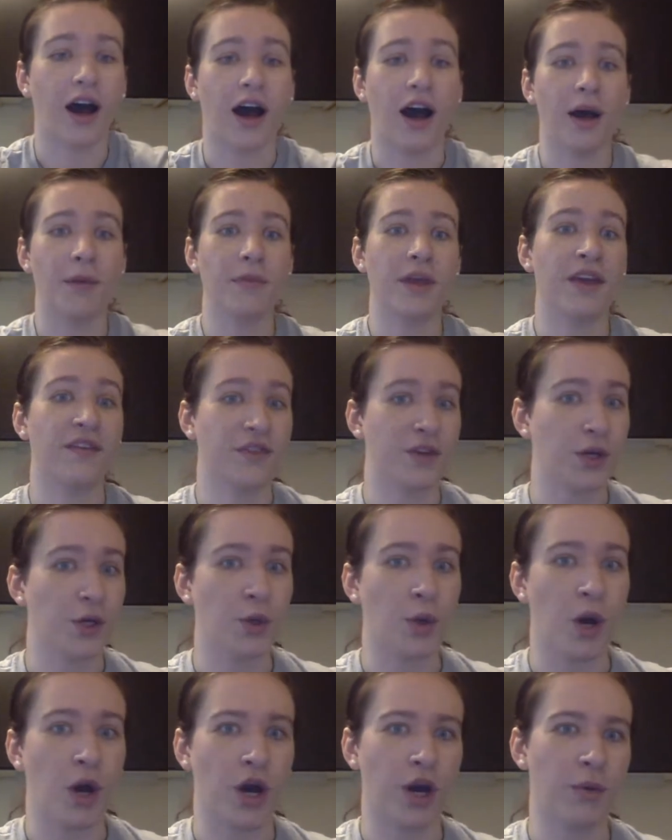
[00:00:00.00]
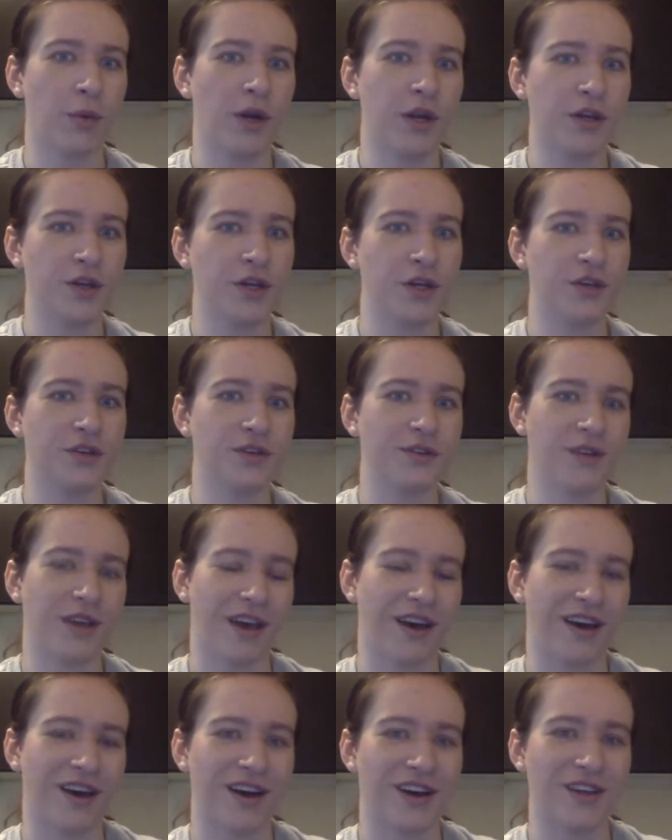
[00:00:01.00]
If you are one of those
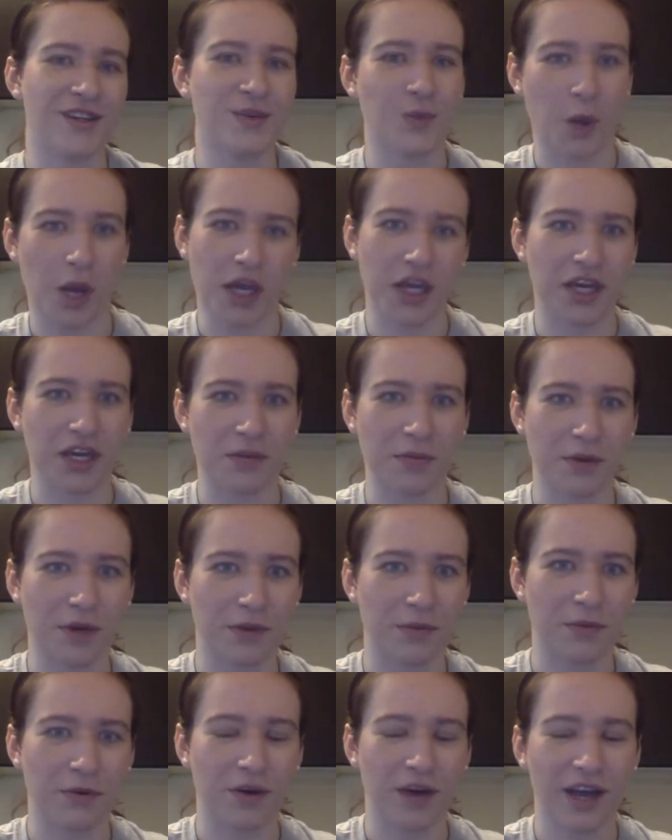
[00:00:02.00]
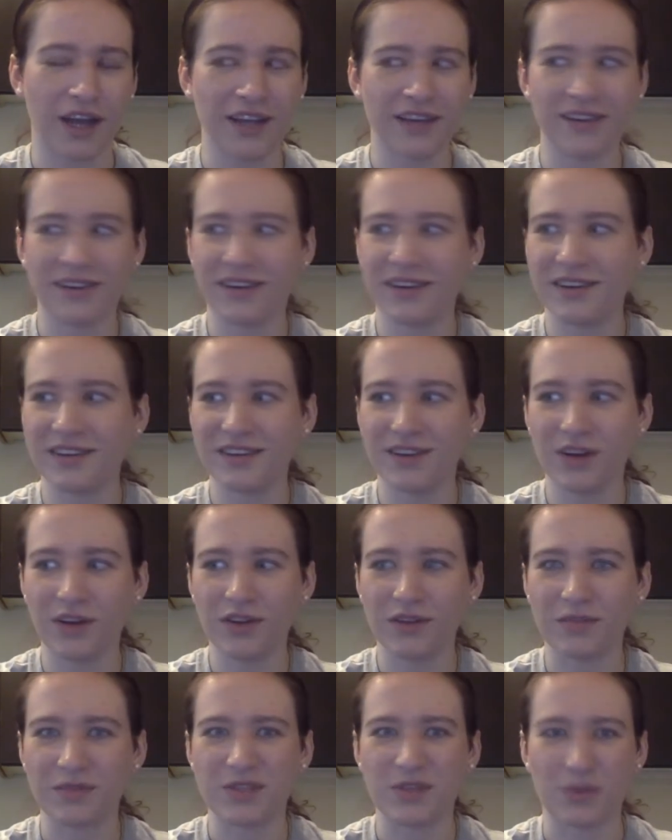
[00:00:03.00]
swanky people, I call
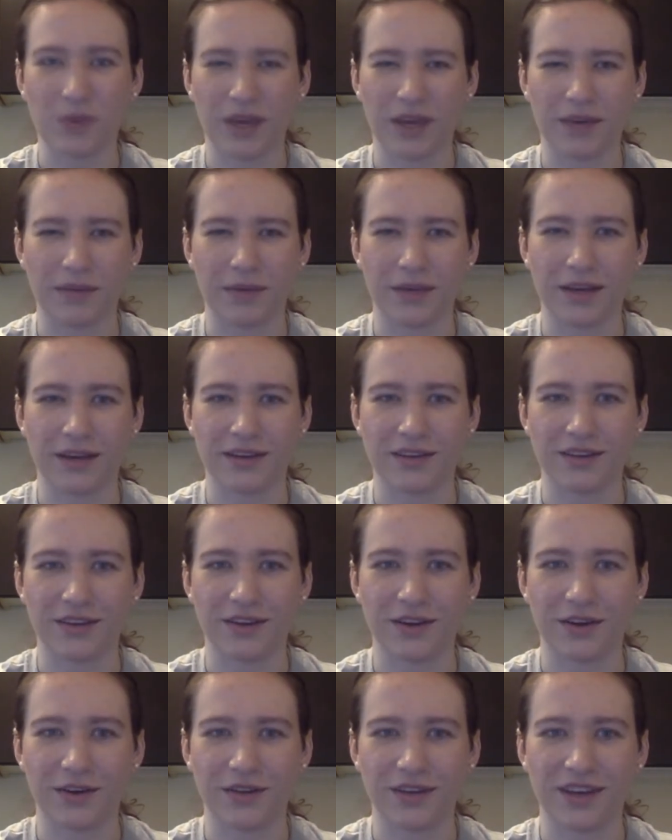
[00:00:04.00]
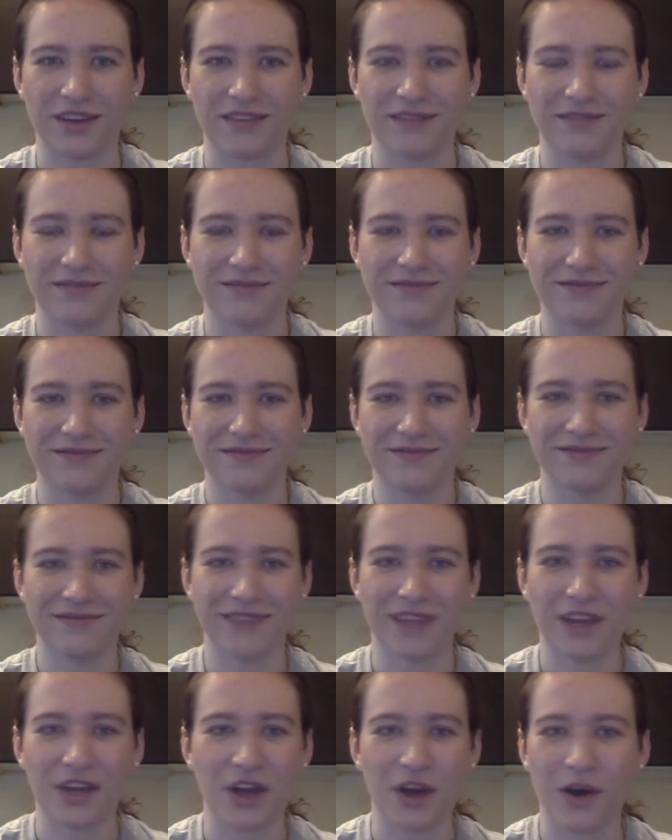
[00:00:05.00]
them swanky because, you know,
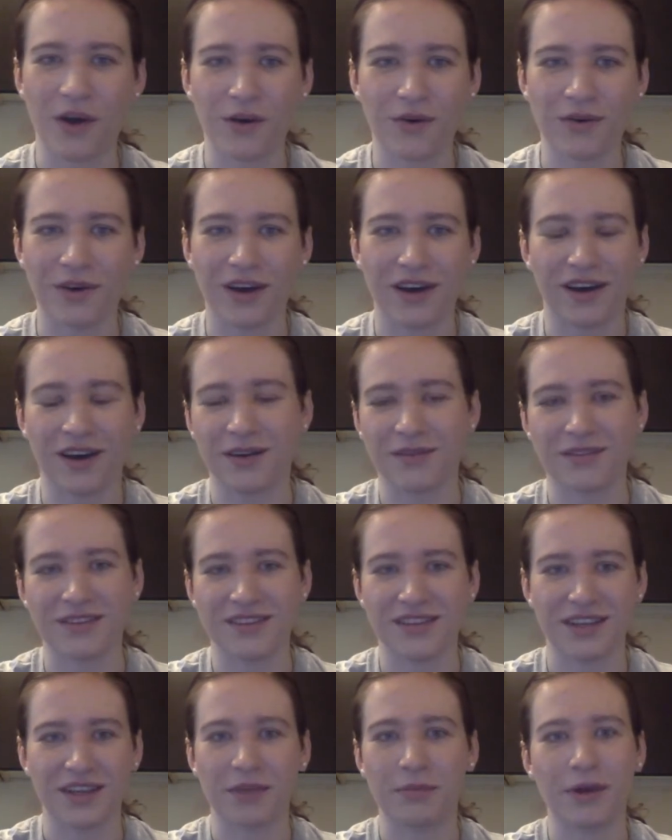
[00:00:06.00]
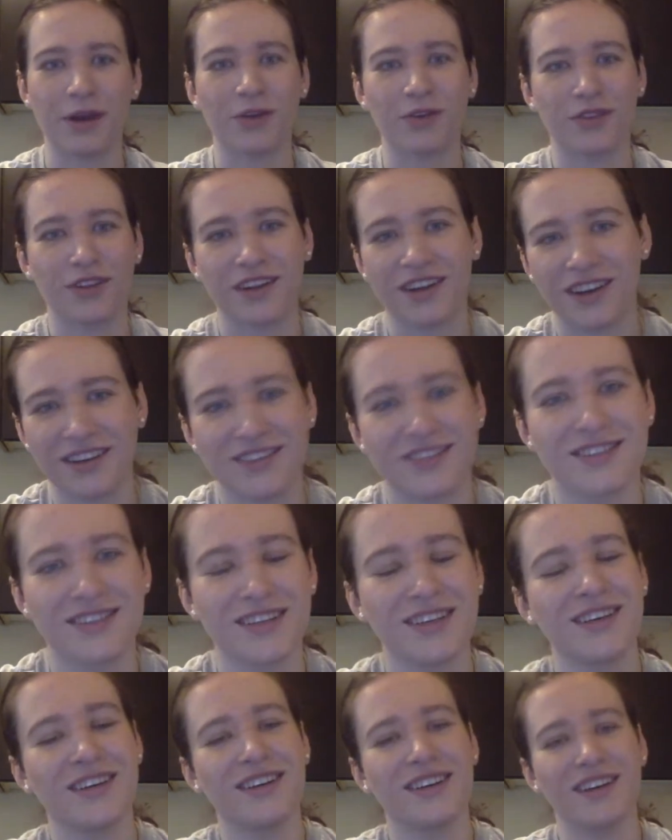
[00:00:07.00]
they know the city better than us.
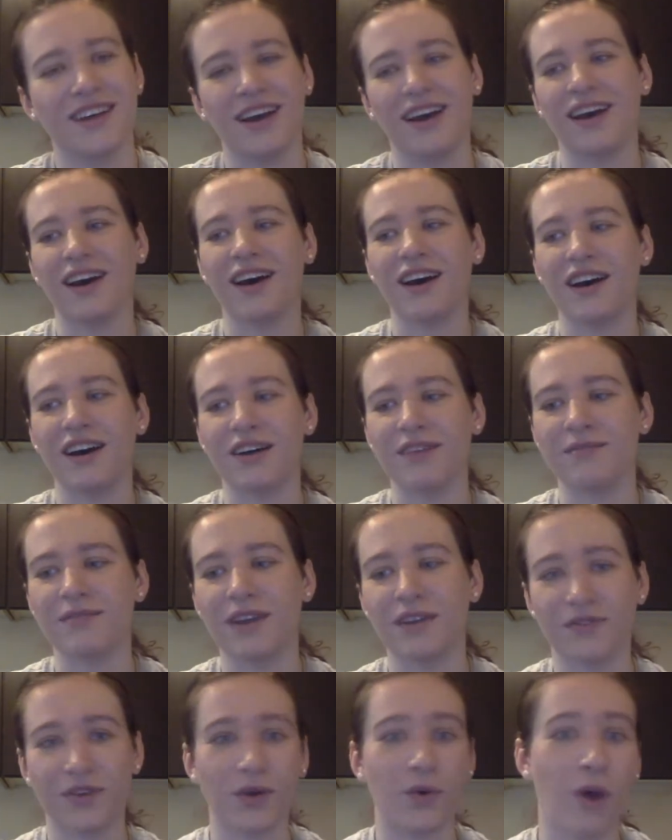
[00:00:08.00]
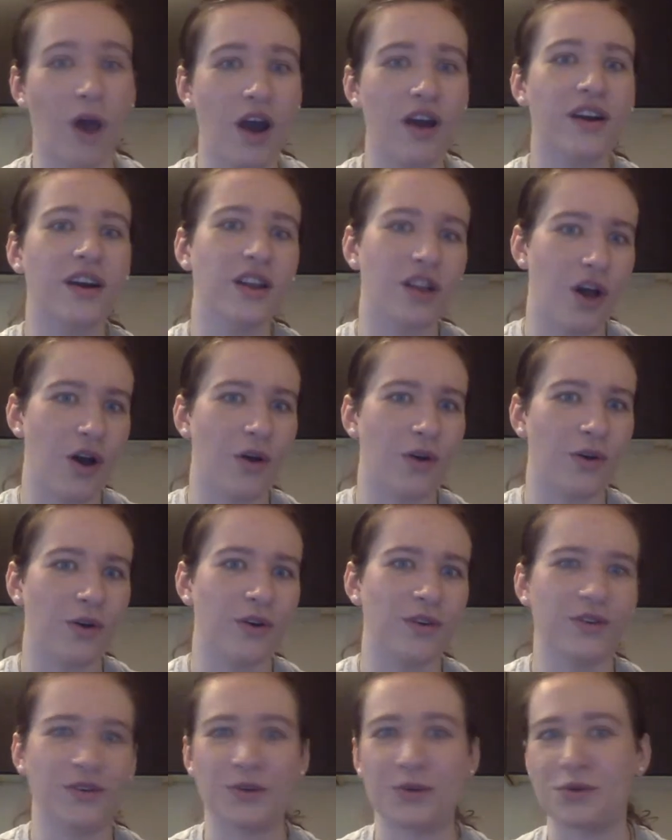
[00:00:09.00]
If you are a
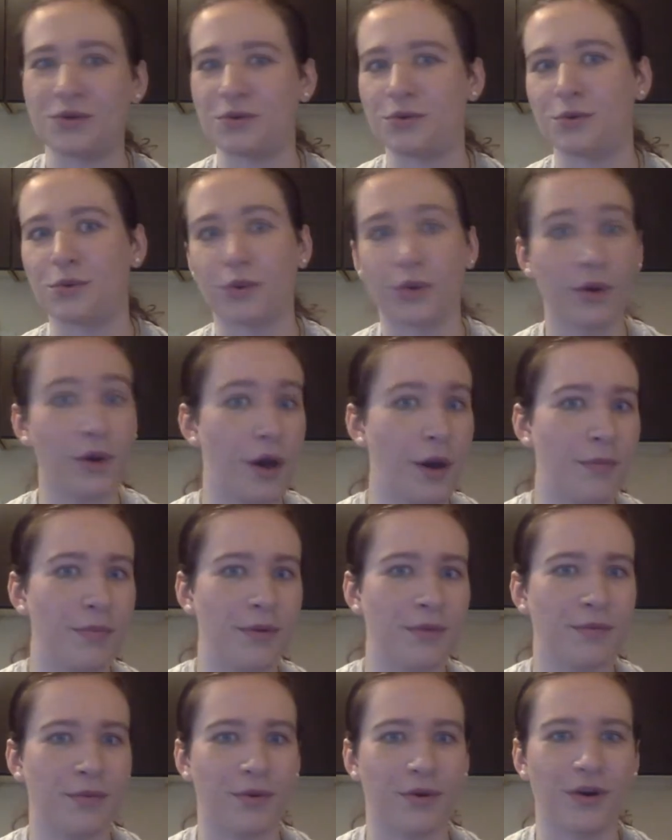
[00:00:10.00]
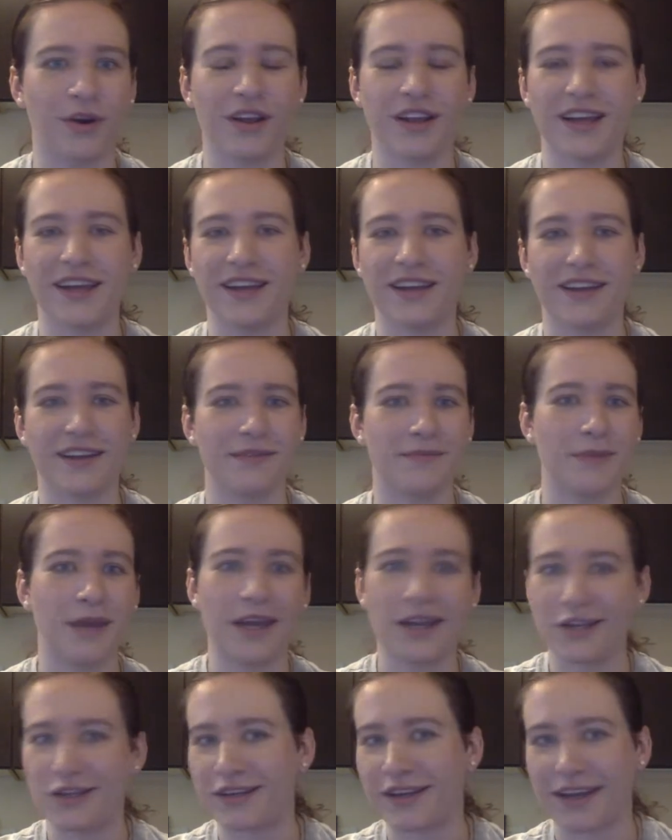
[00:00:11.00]
local who grew up in Portland and
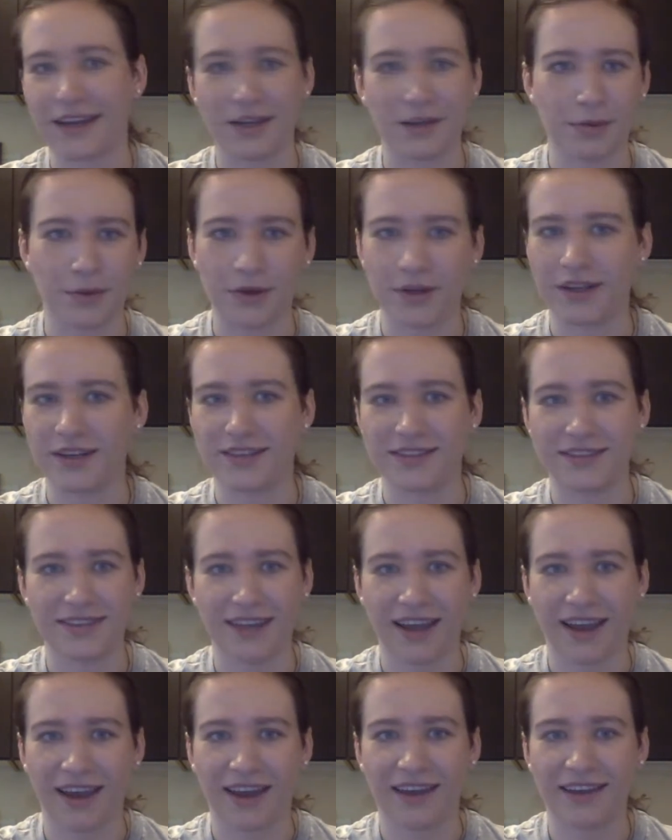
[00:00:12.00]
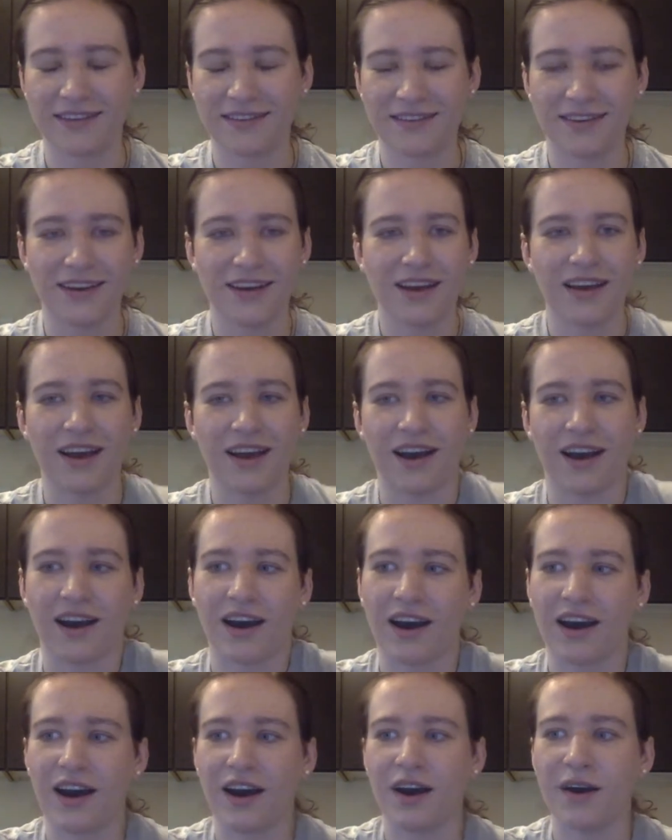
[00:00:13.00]
managed to get to Portland State,
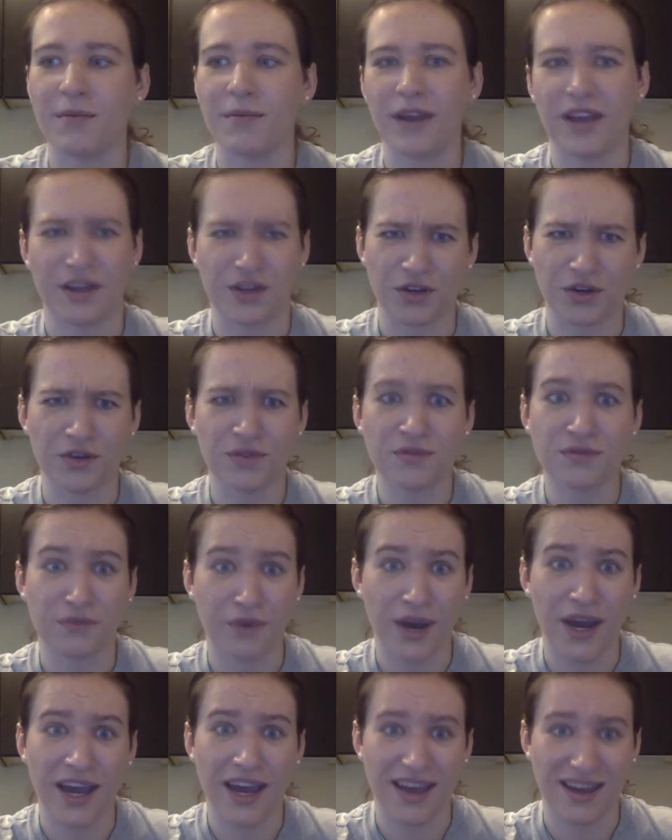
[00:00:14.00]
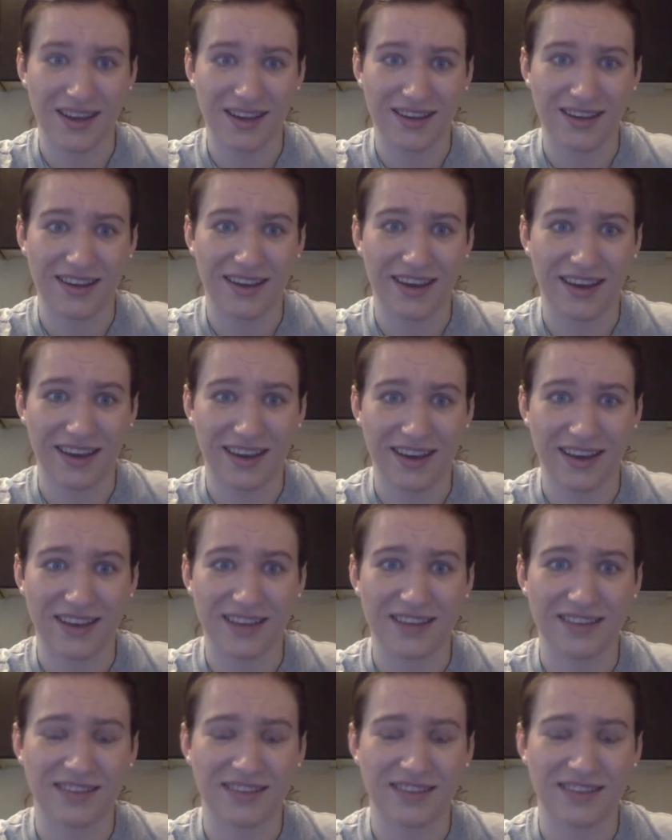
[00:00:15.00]
and your friend is,